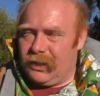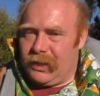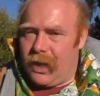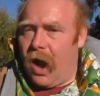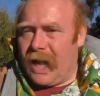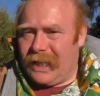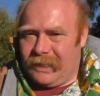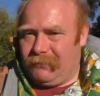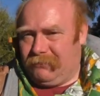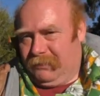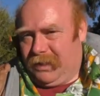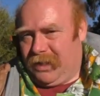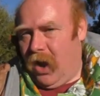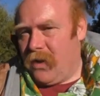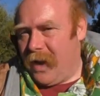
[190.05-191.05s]
So I
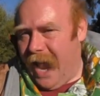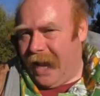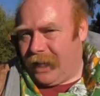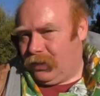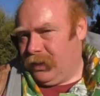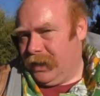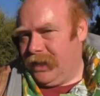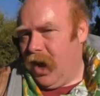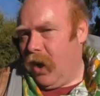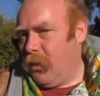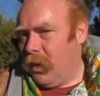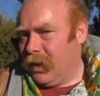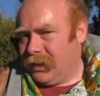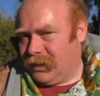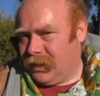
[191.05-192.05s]
don't actually know
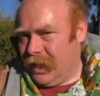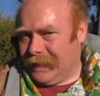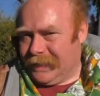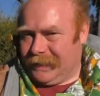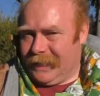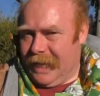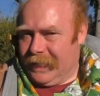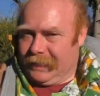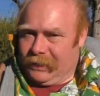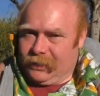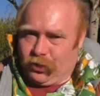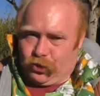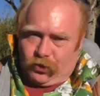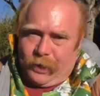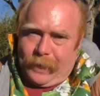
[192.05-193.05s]
what it's like to stand in
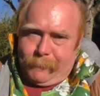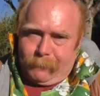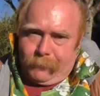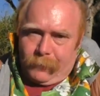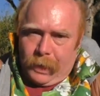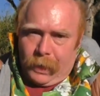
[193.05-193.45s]
a stream.